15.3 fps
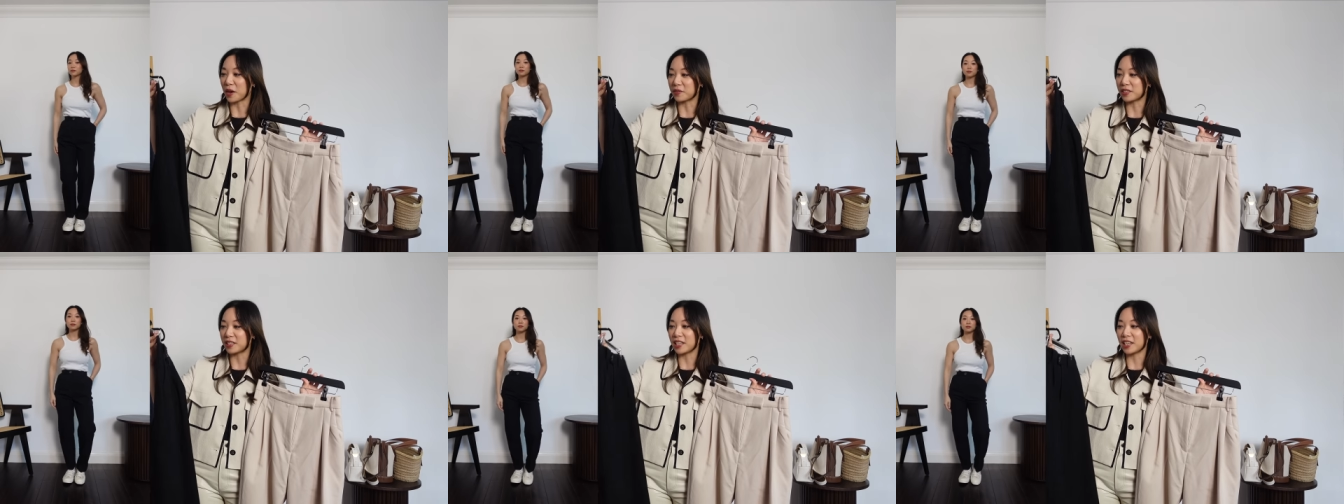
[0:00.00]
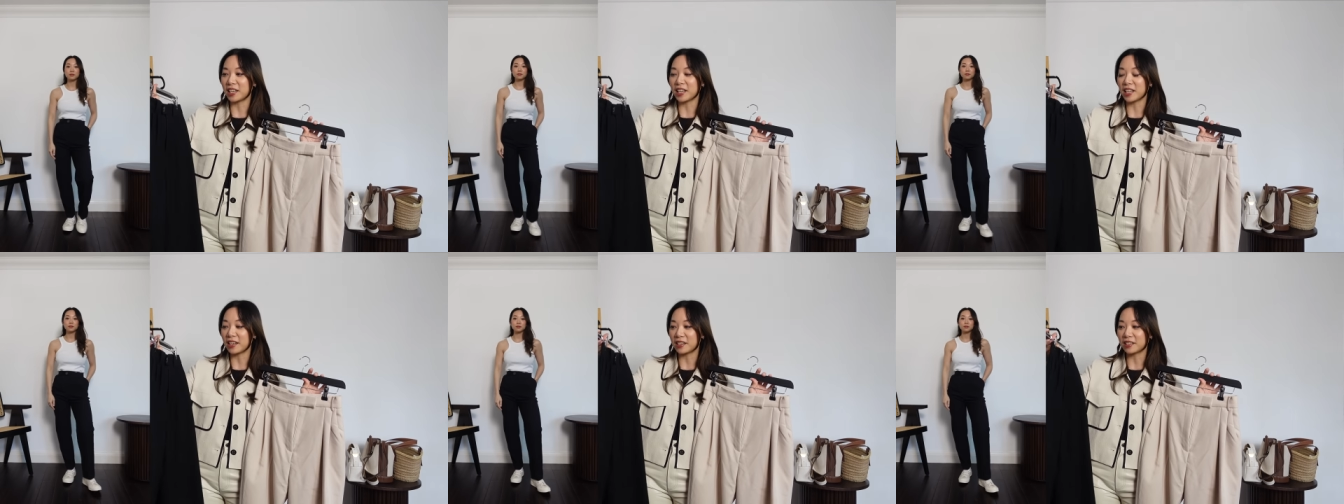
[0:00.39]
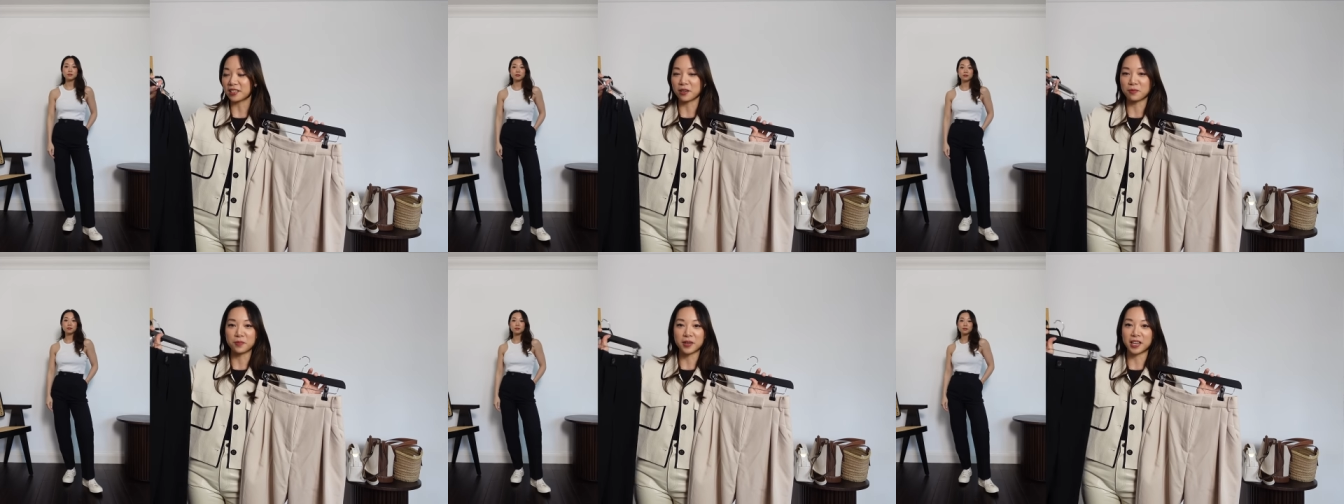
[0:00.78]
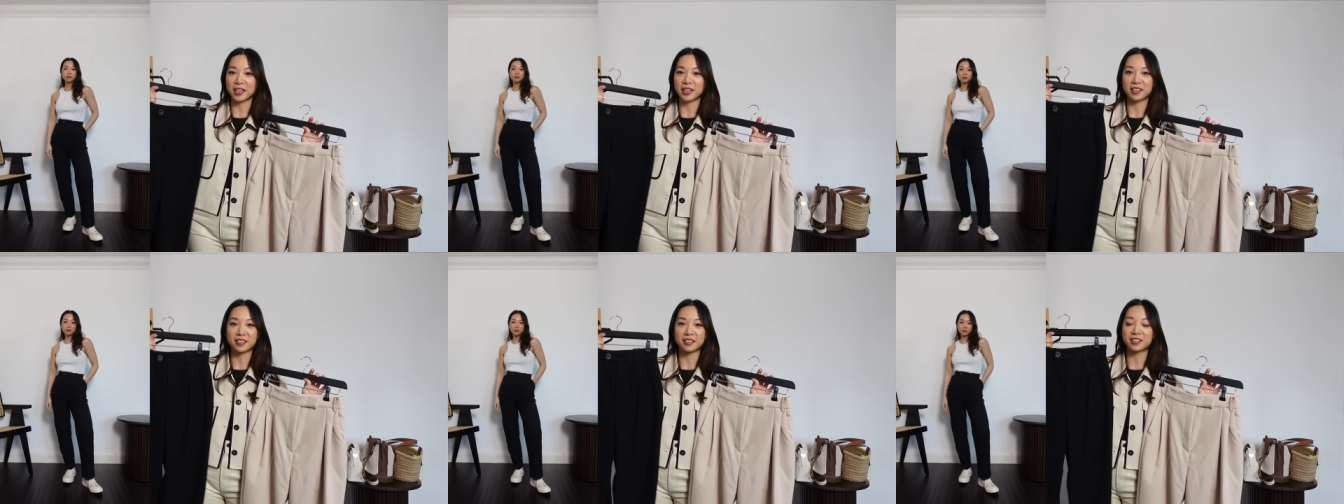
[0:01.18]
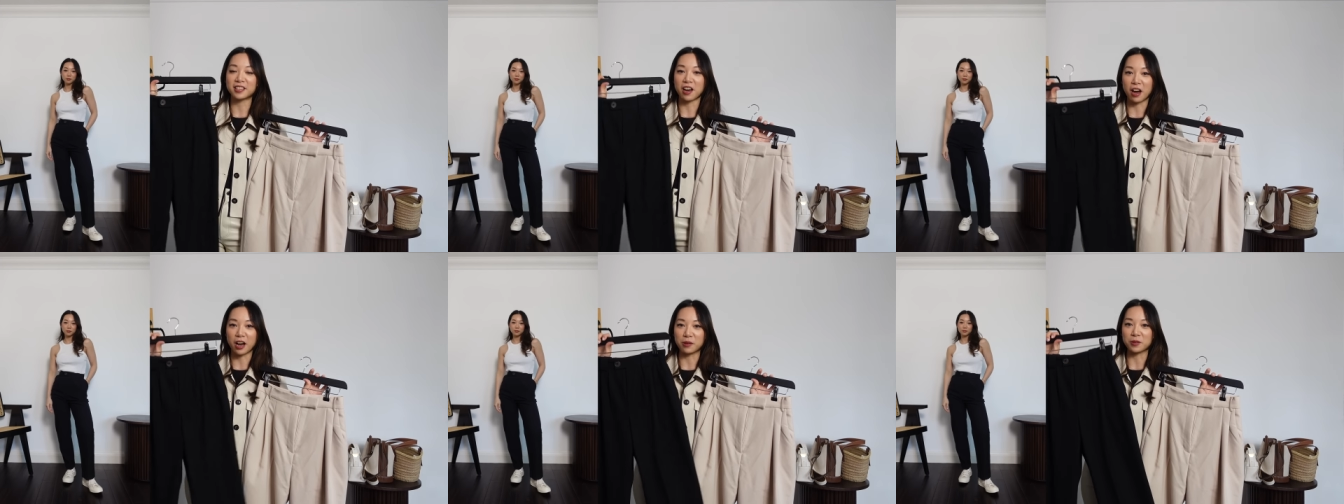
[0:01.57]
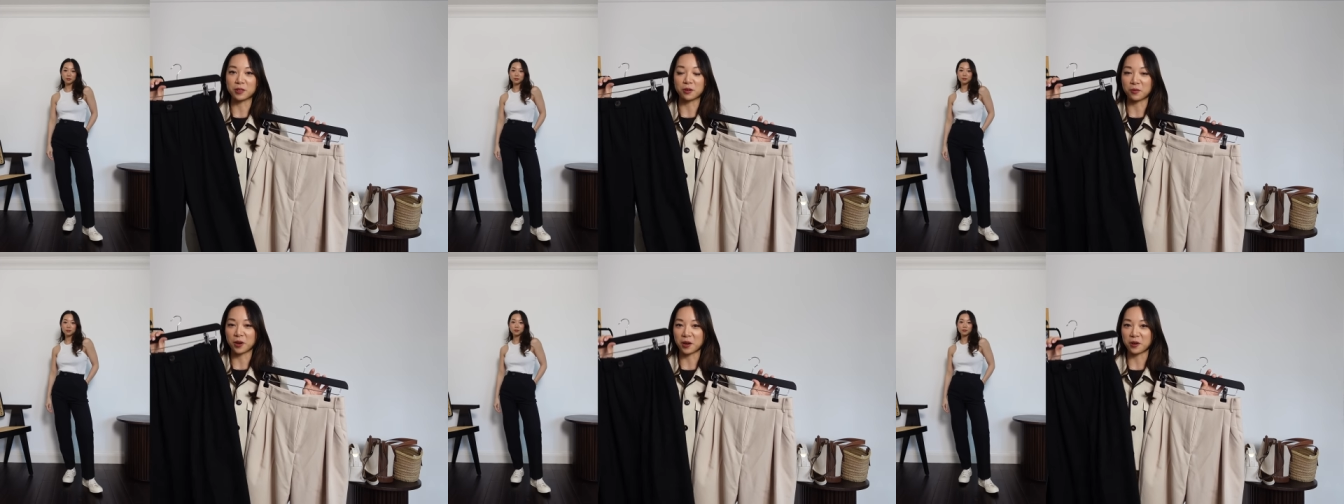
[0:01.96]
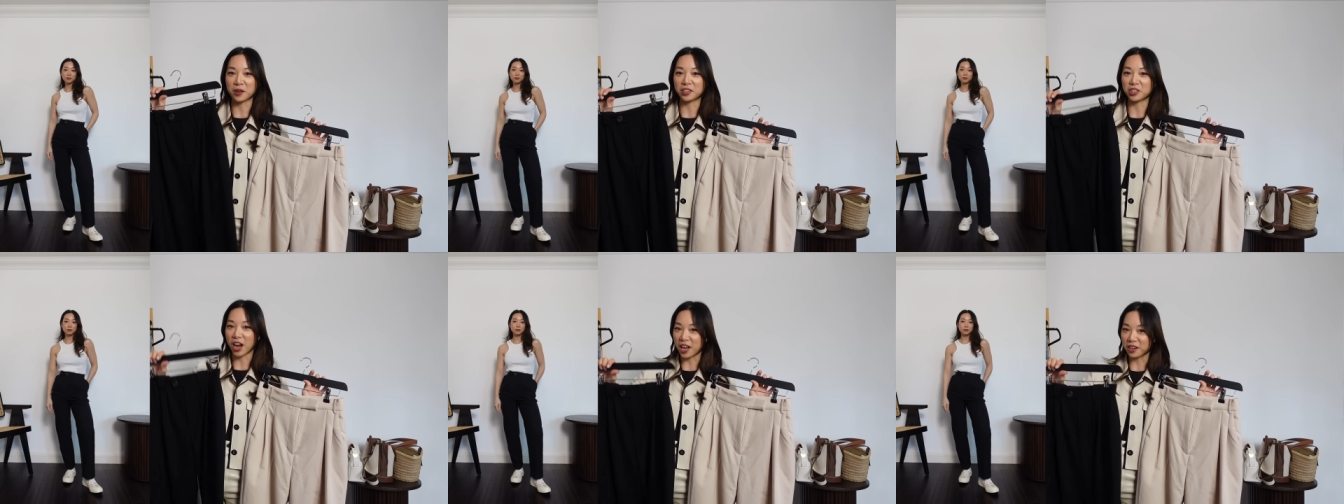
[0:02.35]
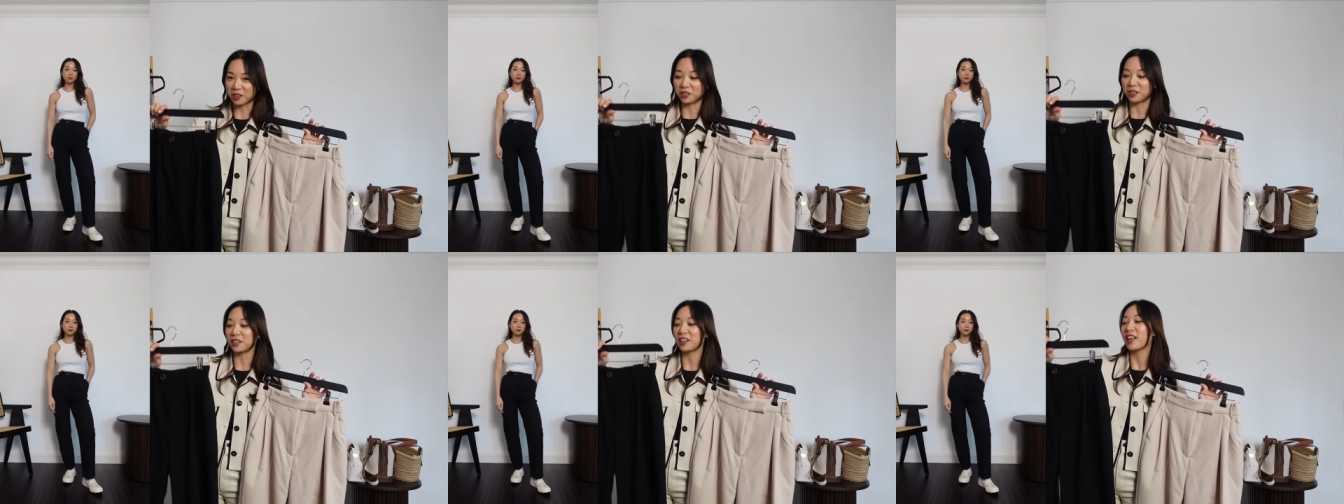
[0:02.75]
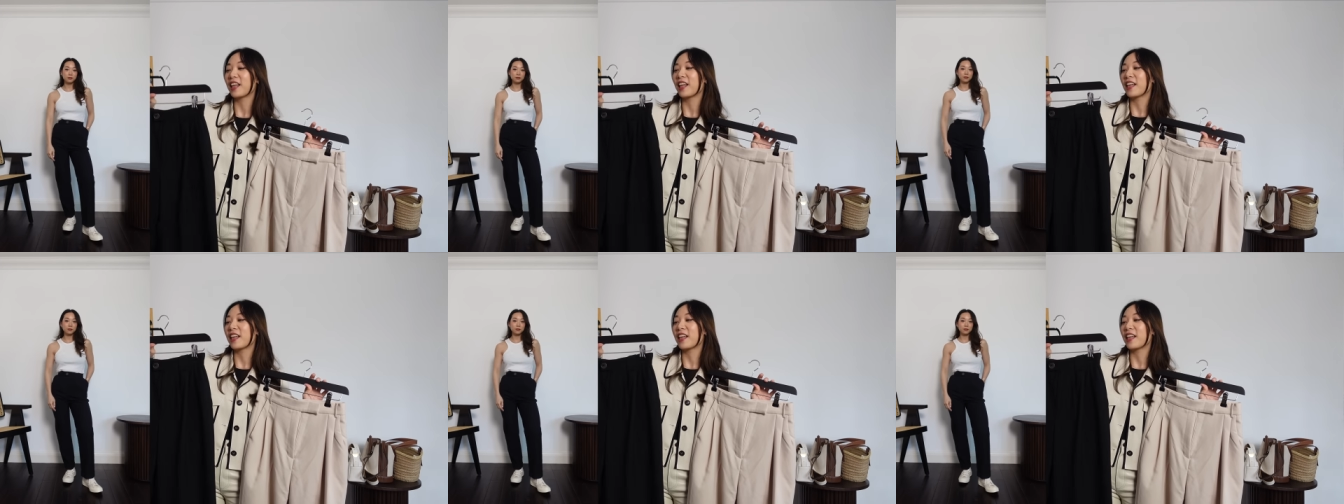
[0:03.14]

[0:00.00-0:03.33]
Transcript: have seen these a million times on my channel.